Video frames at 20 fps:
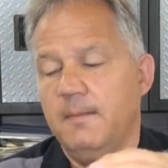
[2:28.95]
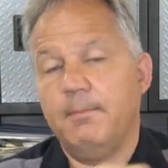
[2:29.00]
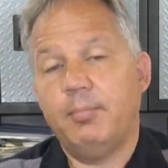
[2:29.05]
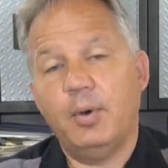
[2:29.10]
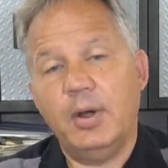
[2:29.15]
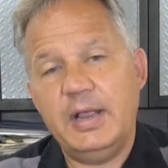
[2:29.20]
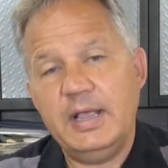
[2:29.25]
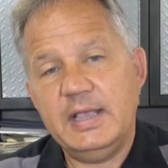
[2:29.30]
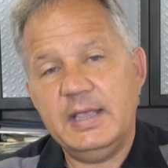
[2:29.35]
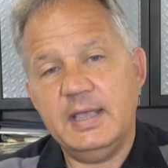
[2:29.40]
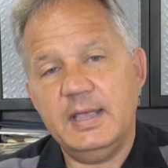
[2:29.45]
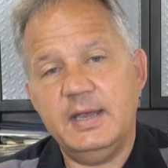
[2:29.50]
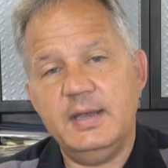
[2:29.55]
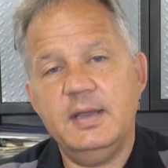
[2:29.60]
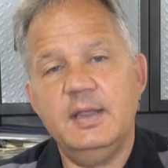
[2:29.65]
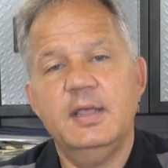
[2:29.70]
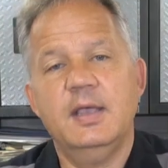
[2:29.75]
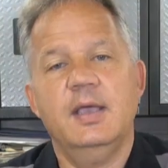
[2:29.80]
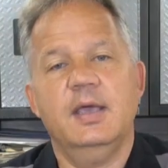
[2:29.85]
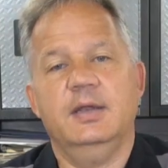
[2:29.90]
Break
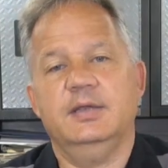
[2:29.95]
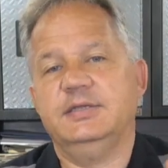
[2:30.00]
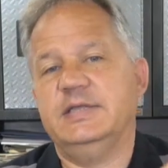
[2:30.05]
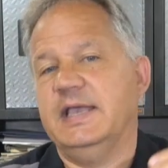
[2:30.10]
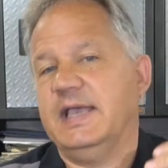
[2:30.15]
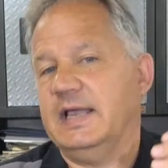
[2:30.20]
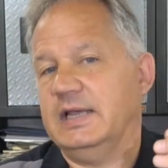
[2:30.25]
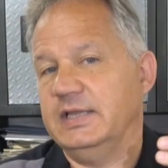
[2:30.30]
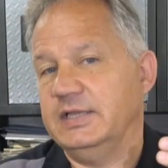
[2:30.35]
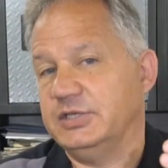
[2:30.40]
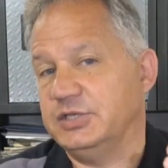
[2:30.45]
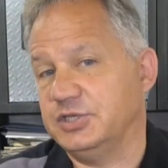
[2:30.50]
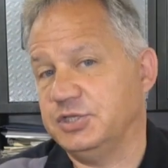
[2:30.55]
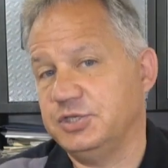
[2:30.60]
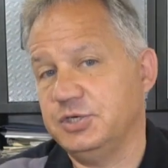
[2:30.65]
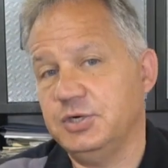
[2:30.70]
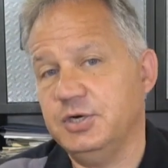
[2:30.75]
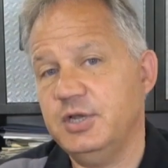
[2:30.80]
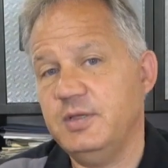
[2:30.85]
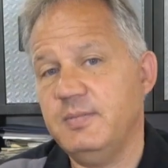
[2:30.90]
in, it'll take at least
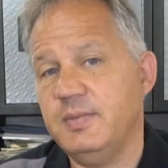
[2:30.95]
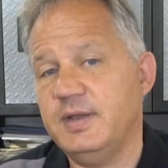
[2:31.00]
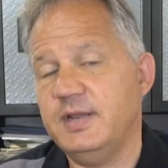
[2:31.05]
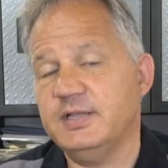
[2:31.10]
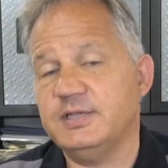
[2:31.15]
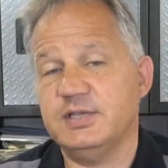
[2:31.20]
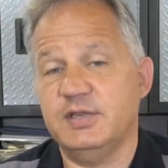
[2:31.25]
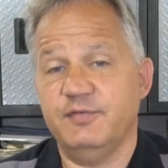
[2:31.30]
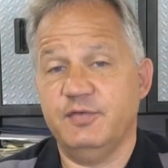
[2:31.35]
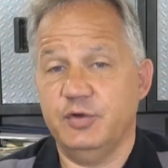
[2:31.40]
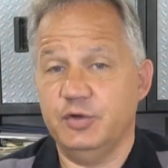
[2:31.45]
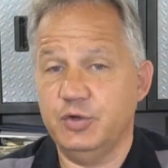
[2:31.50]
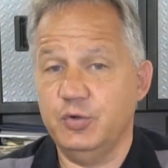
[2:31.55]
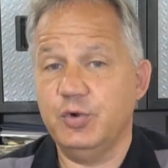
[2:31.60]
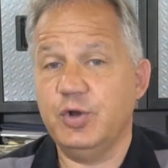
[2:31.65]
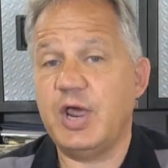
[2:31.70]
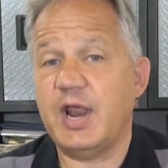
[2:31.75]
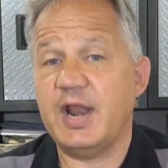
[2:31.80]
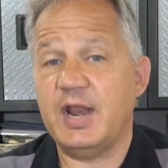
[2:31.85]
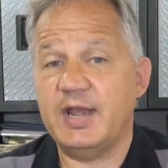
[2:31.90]
30 minutes, and if you're
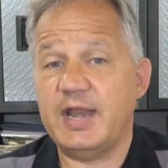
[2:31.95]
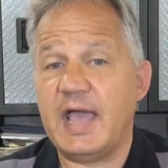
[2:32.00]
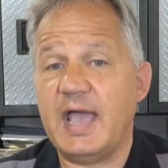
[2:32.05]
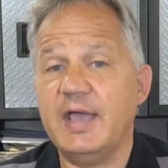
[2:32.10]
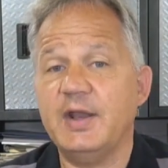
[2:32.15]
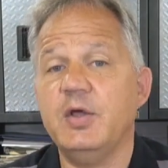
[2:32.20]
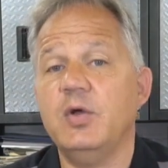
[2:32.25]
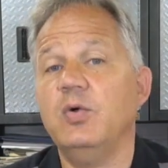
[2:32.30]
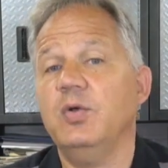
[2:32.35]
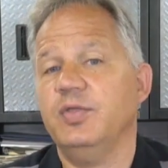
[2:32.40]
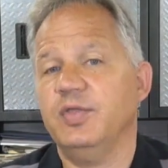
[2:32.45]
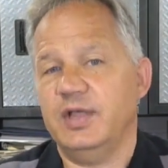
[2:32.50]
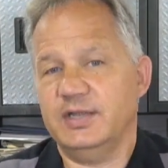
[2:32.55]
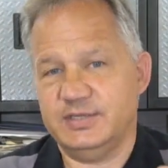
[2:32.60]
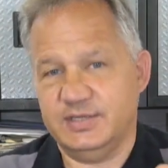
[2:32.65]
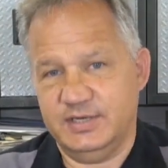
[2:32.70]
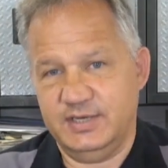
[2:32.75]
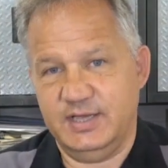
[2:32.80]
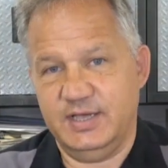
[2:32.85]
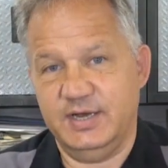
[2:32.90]
doing it on a dyno,
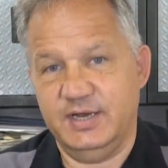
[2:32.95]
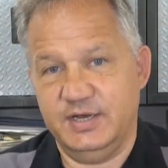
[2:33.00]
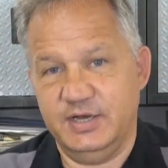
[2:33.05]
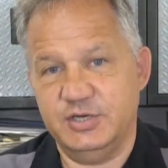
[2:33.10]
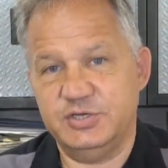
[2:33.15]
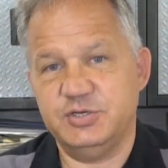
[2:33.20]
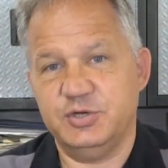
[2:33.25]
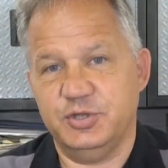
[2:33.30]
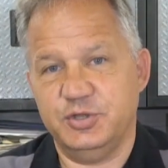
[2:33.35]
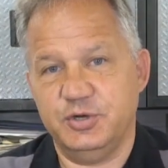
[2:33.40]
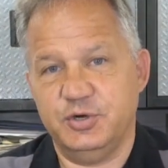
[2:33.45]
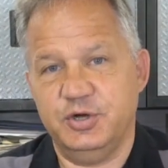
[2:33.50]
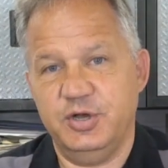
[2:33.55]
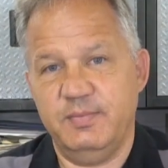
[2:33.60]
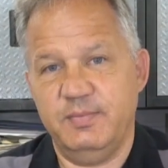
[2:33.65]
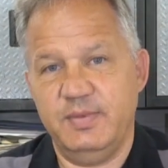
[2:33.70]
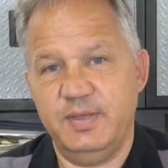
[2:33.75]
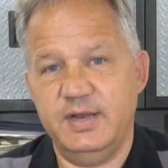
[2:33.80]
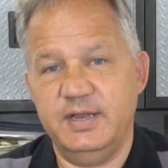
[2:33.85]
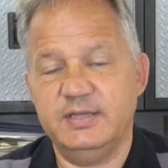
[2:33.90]
that's an, an additional
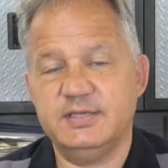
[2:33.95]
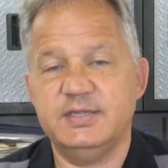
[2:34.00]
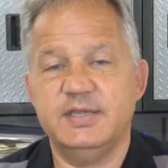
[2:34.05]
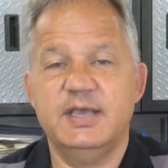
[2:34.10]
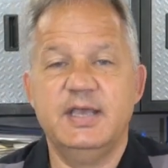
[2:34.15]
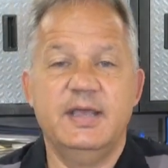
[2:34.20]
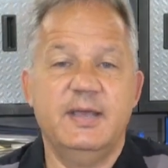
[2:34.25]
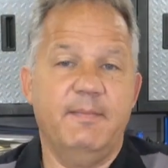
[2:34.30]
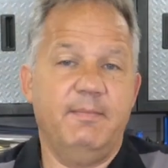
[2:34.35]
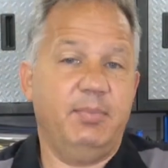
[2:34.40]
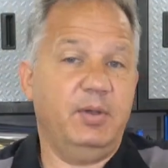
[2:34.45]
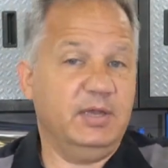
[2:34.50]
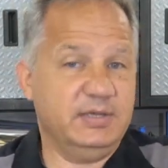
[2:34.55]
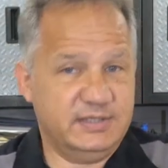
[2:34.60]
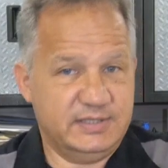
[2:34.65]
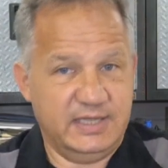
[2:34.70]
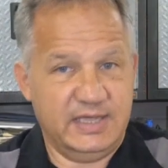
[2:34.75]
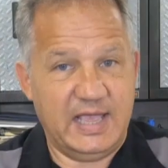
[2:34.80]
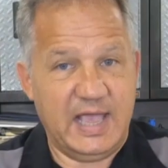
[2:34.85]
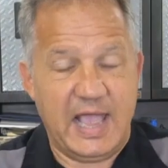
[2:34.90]
30 minutes, plus
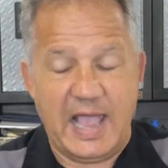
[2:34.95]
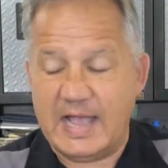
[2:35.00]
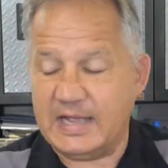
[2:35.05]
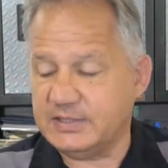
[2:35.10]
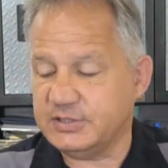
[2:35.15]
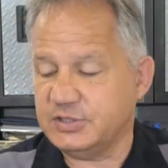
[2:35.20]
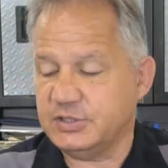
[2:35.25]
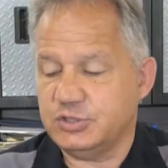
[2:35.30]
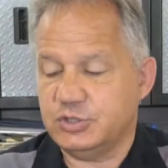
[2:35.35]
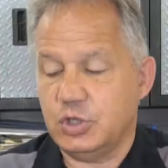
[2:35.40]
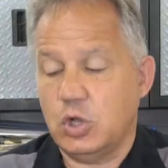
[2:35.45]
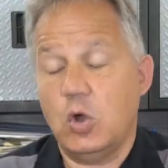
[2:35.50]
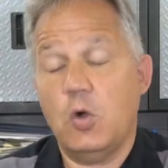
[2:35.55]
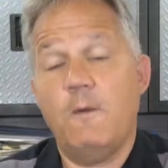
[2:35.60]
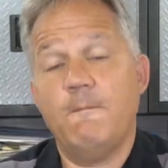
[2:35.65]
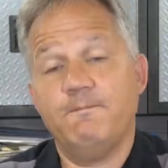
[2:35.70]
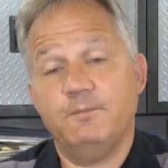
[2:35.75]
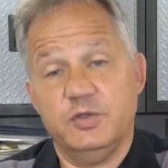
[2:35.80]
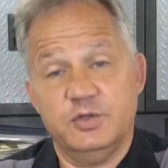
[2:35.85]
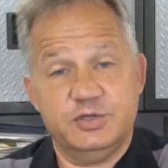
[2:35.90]
the gas,
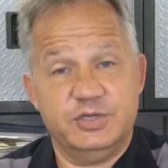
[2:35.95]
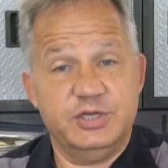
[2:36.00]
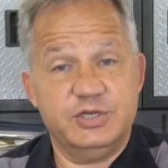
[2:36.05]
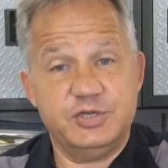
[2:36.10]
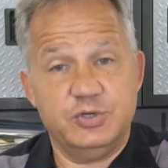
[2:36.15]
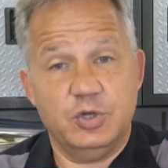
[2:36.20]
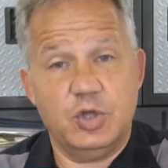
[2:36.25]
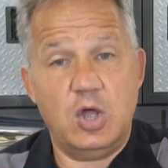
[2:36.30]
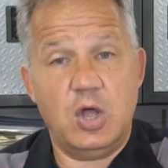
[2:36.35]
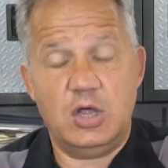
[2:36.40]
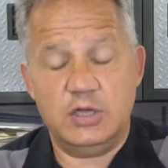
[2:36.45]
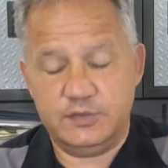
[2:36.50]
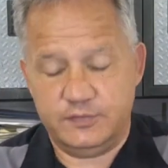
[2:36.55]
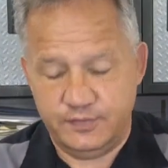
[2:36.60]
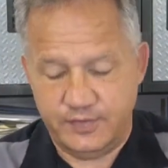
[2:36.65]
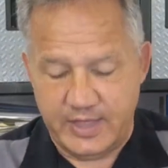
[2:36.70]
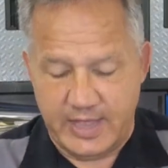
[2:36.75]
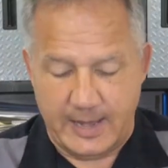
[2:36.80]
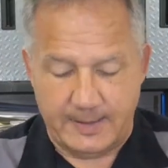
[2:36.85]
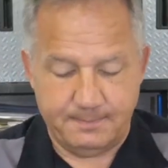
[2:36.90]
so there's additional cost
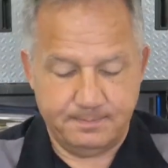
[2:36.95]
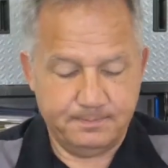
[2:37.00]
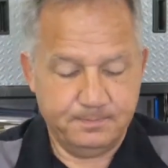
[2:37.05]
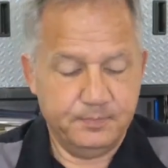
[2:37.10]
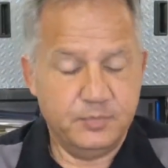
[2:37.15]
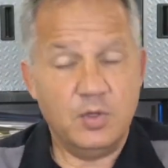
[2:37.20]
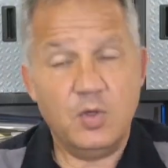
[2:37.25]
for that.